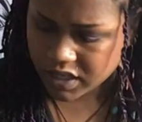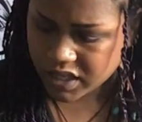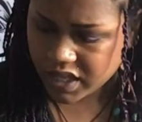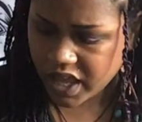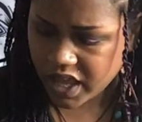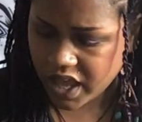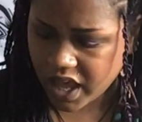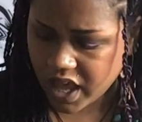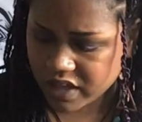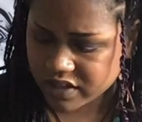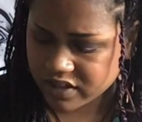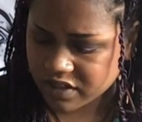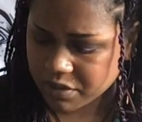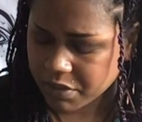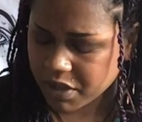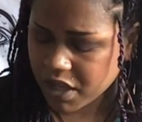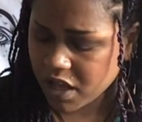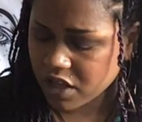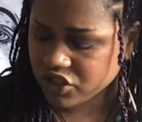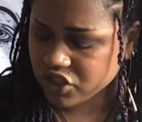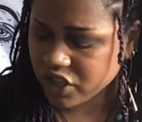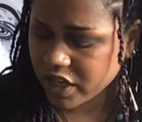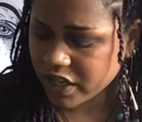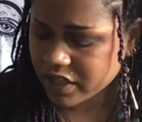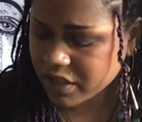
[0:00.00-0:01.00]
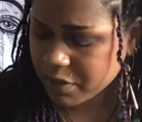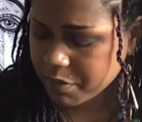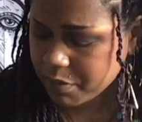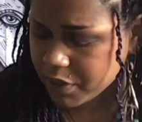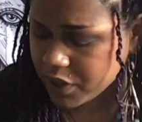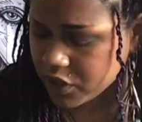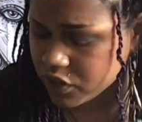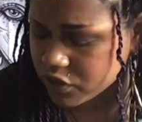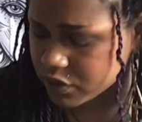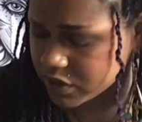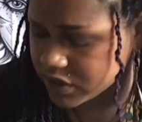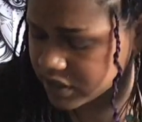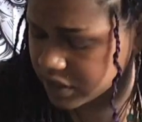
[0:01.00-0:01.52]
Yeah, some of y'all tried to
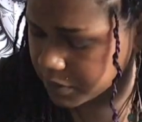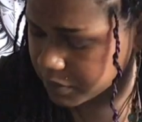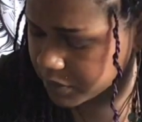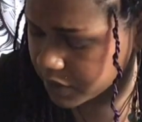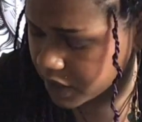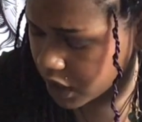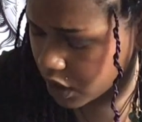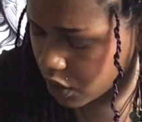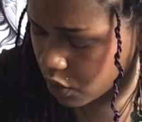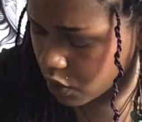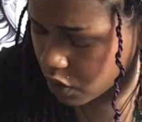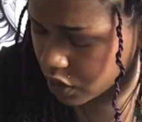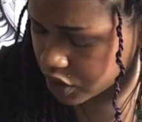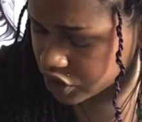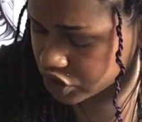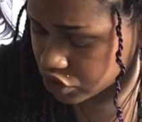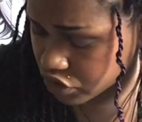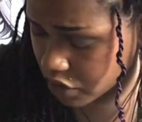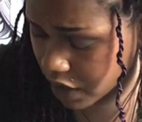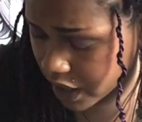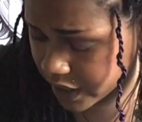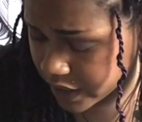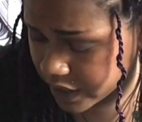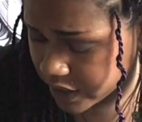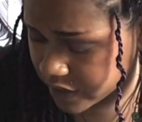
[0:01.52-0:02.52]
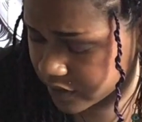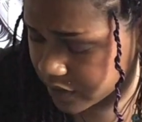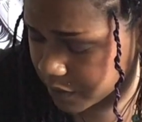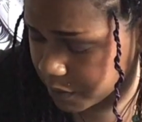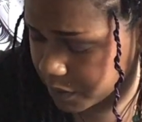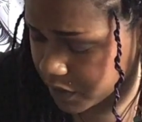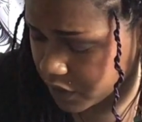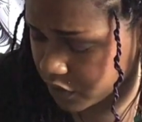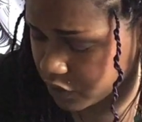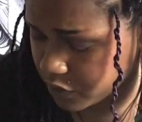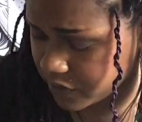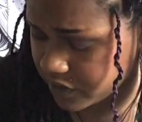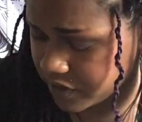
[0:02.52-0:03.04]
build with something or trying to
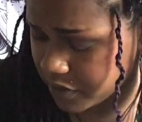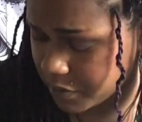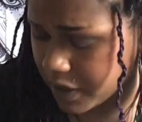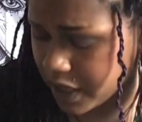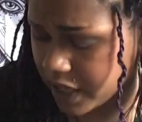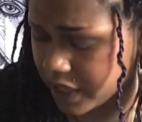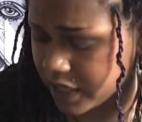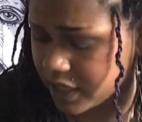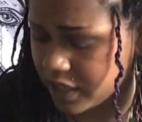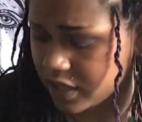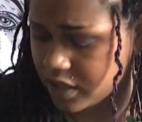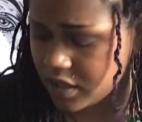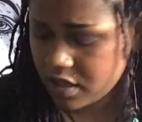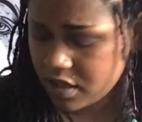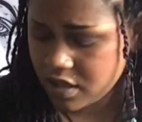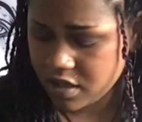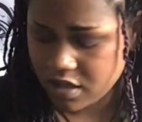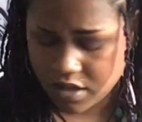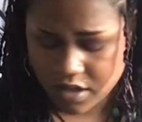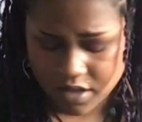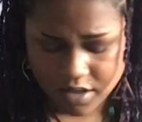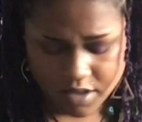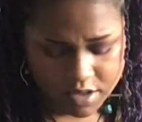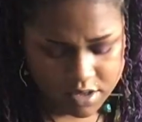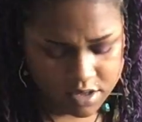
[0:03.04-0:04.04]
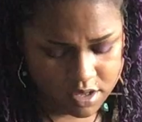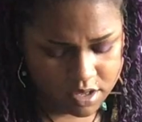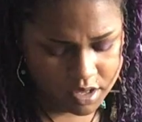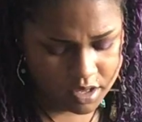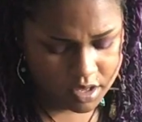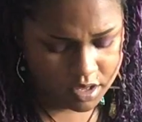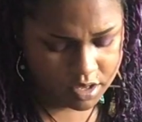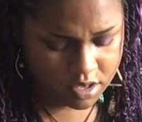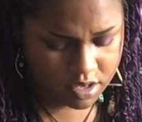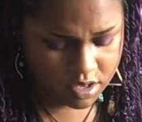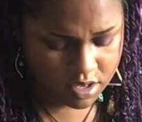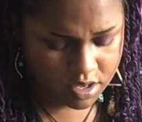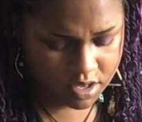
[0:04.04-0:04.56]
build with somebody.
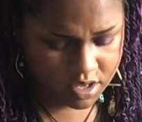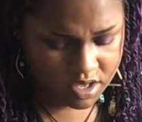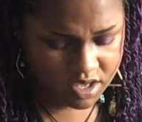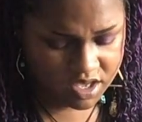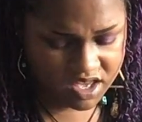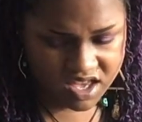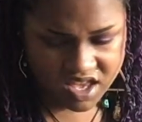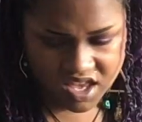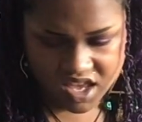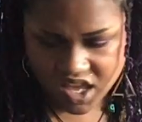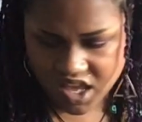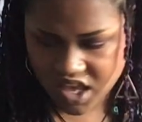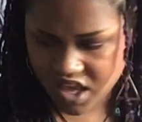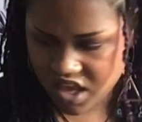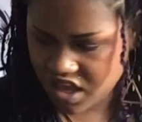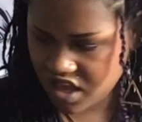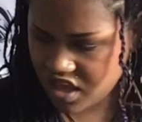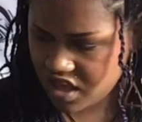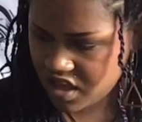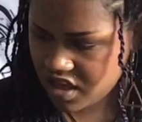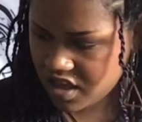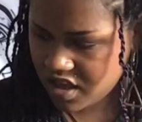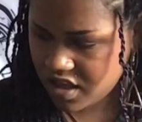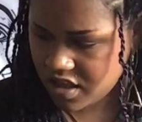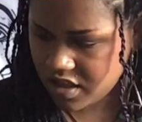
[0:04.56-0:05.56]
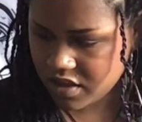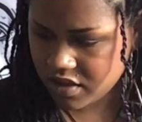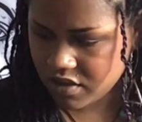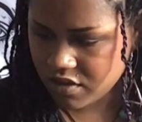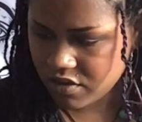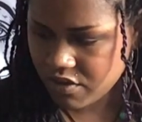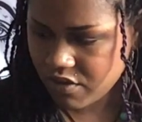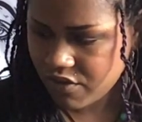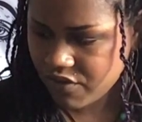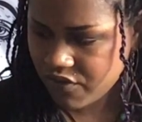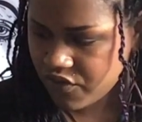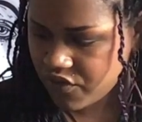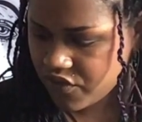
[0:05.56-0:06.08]
Yeah, and
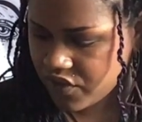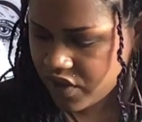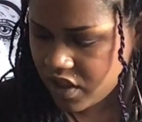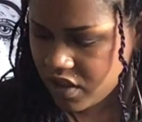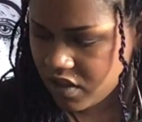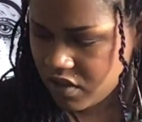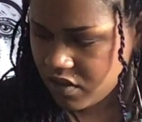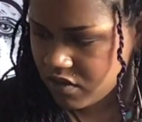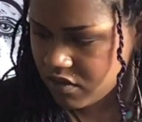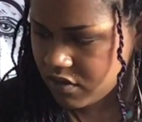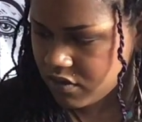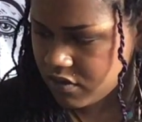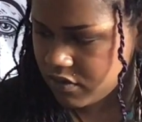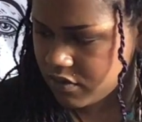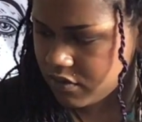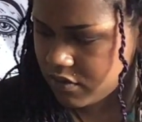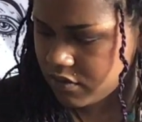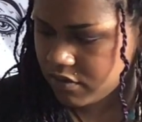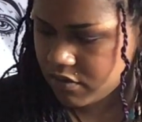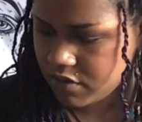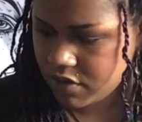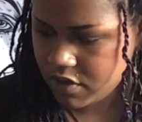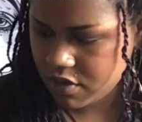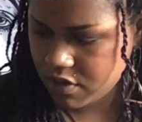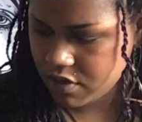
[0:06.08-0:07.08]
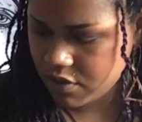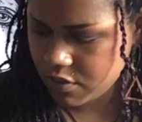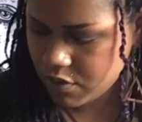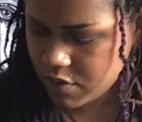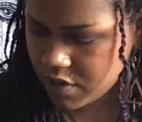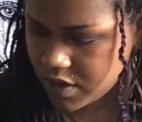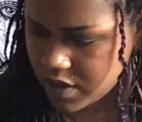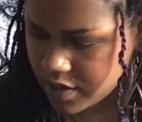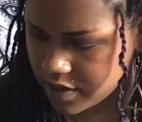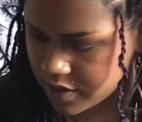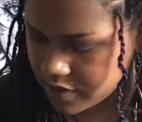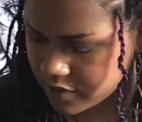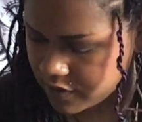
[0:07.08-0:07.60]
you don't feel
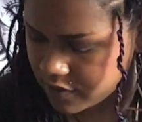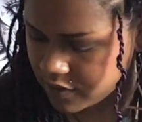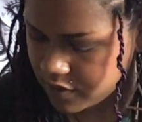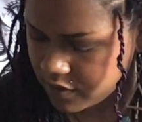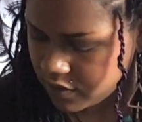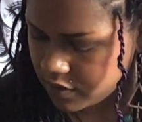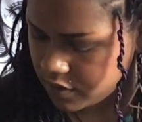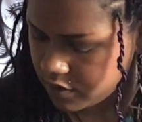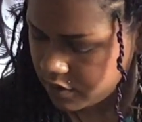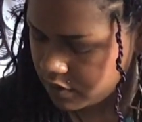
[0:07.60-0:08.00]
what?